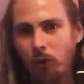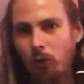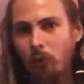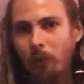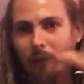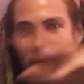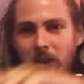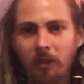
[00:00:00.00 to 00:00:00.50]

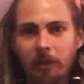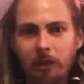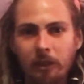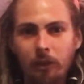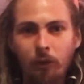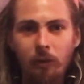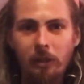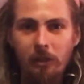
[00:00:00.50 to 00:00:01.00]

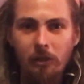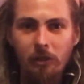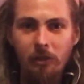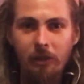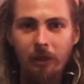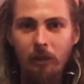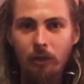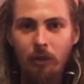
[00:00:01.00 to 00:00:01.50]
reptilian creatures
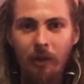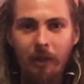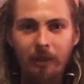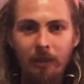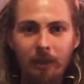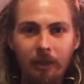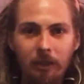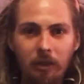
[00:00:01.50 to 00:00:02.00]
that are trying to
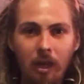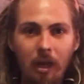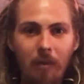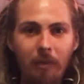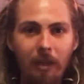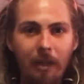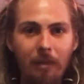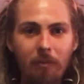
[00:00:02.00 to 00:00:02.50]
like
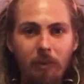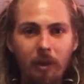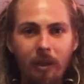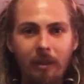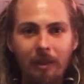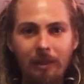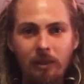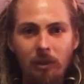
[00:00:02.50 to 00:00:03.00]
dominate,
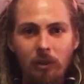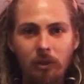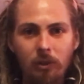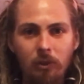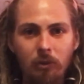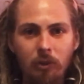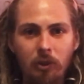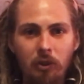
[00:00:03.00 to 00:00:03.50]
but that's
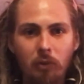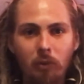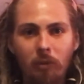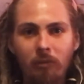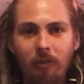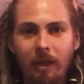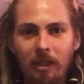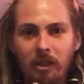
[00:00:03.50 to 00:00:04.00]
also just a
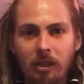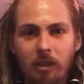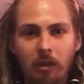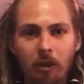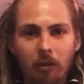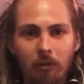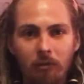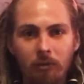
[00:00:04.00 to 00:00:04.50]
reflection
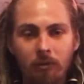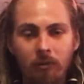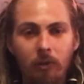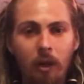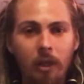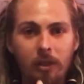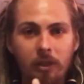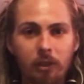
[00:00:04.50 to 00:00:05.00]
of
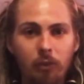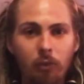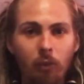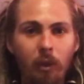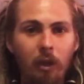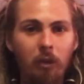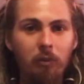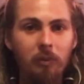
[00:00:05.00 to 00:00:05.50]
us as
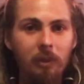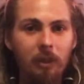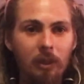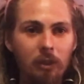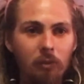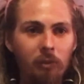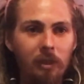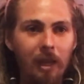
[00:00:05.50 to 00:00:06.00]
well,
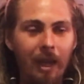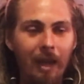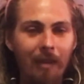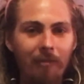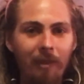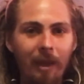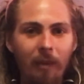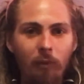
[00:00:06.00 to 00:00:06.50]
because we
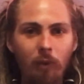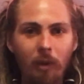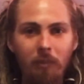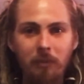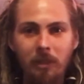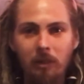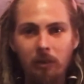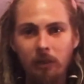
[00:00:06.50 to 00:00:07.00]
have that
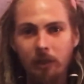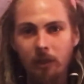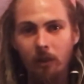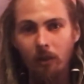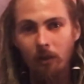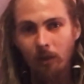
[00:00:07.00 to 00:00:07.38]
reptilian,